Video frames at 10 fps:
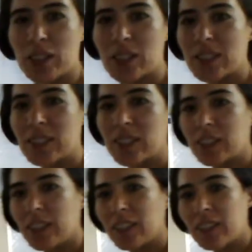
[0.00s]
right? I
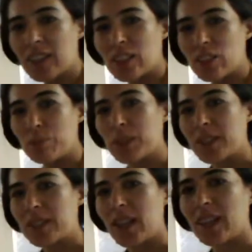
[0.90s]
watched The Secret,
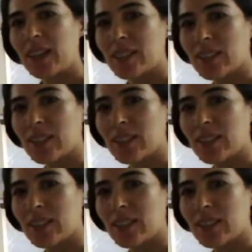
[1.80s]
got super